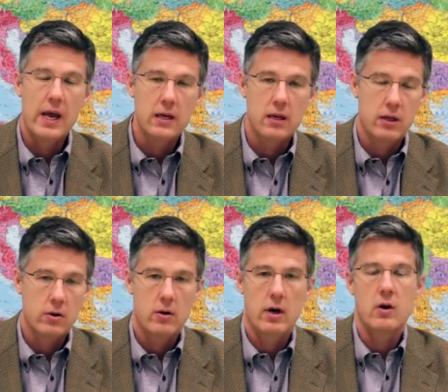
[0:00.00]
and in
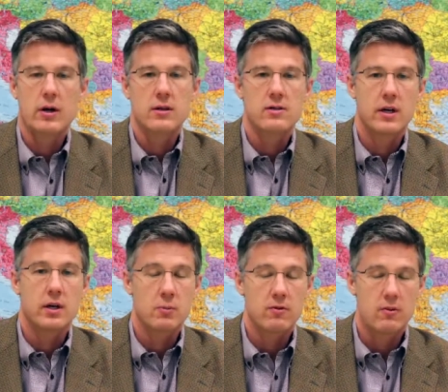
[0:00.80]
other areas that it
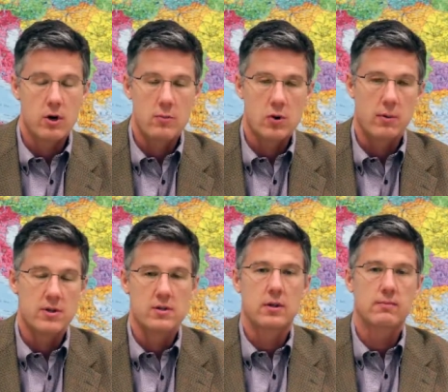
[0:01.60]
can be very
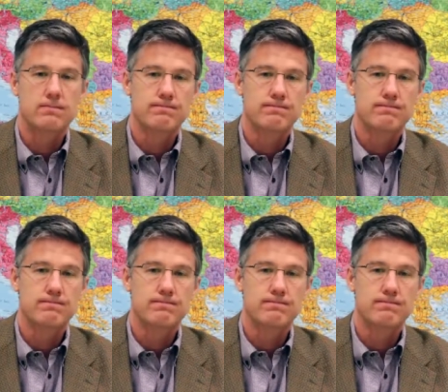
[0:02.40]
promising.